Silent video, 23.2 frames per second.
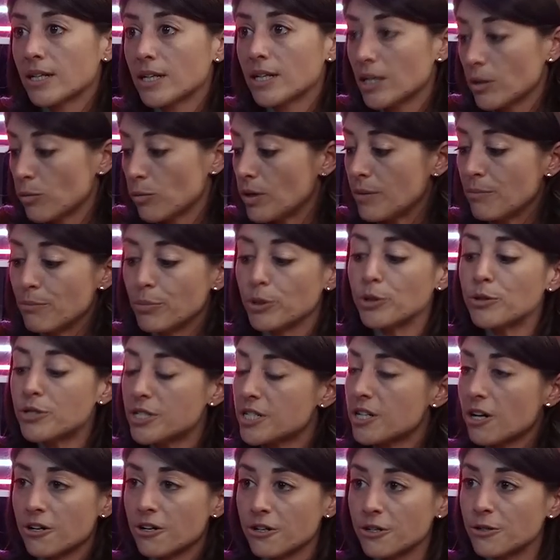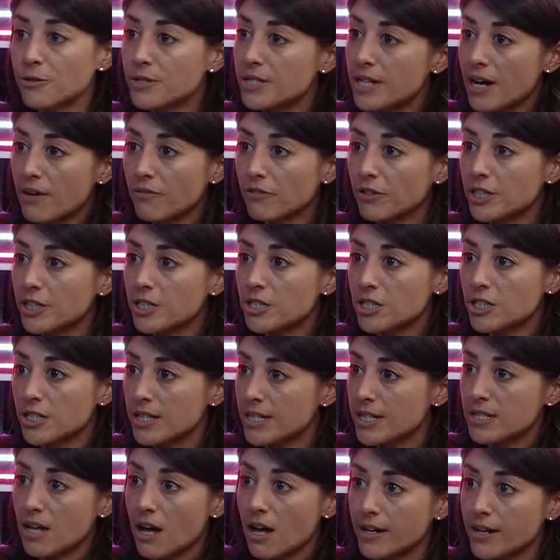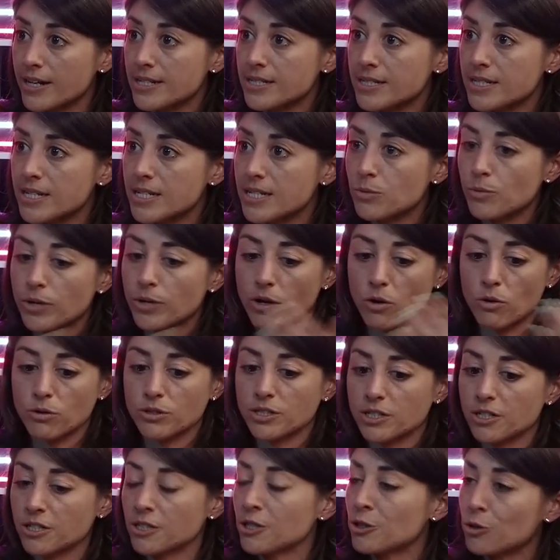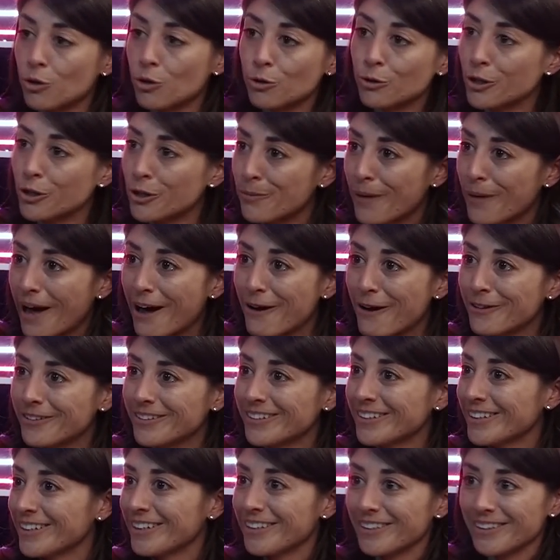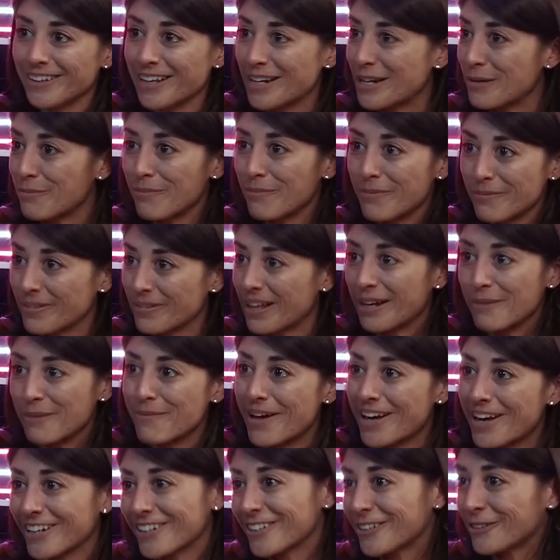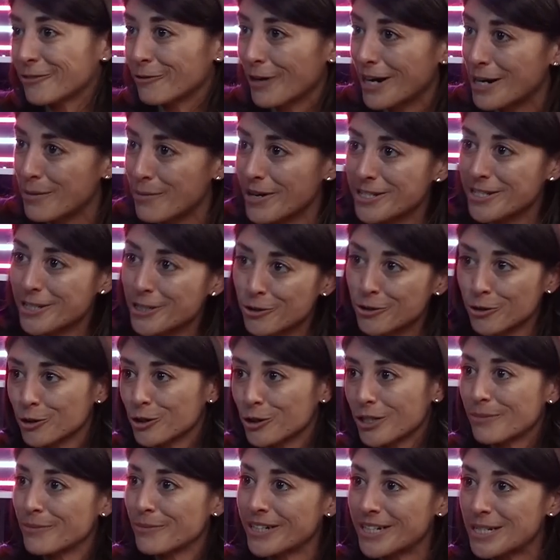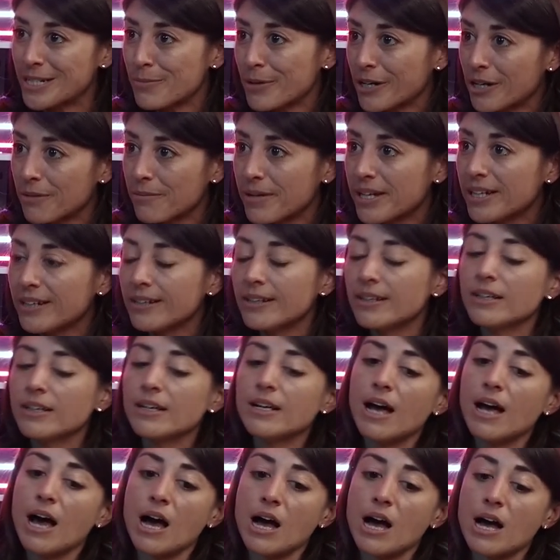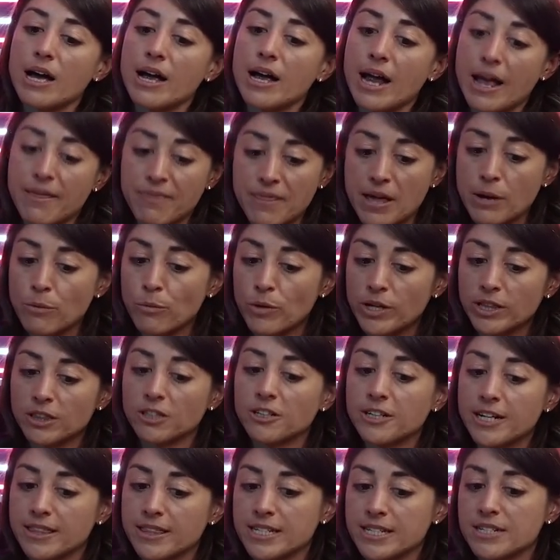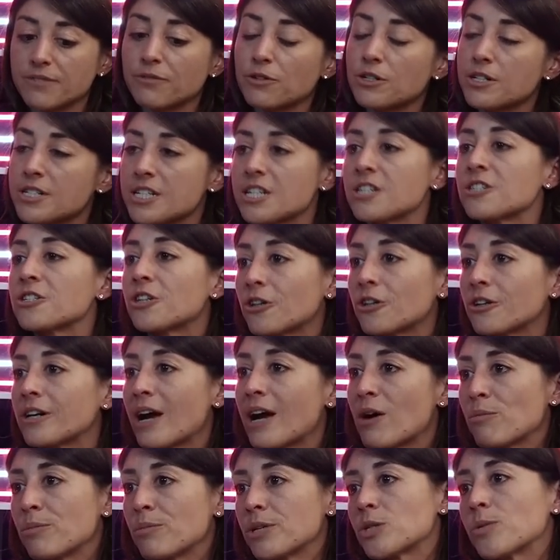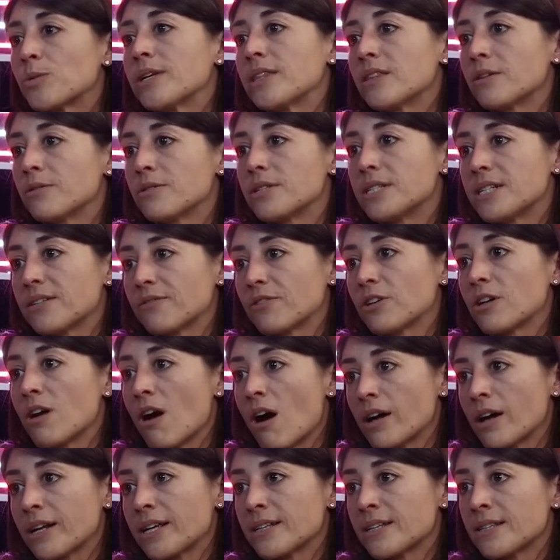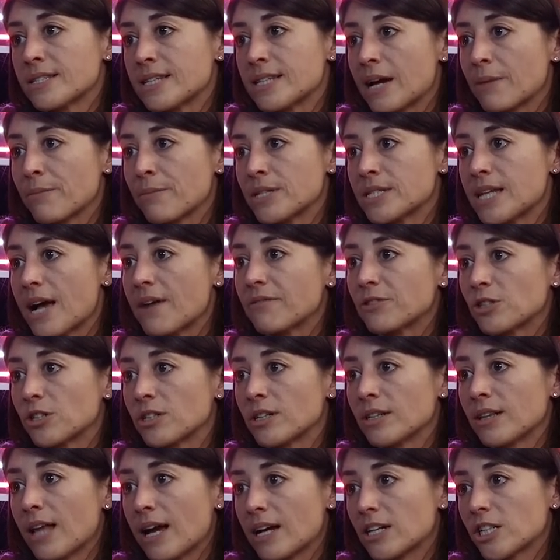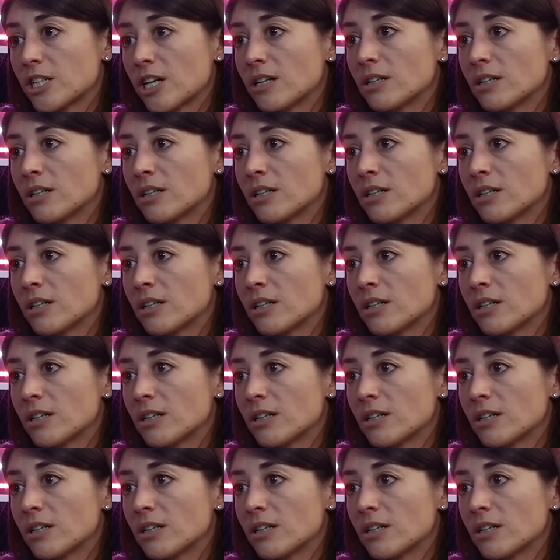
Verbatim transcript: We boost our news coverage to these audiences. We hold a control group out like a like a medical randomized control treatment experiment uh, and then we look at the difference in turnout between those different audience segments after an election.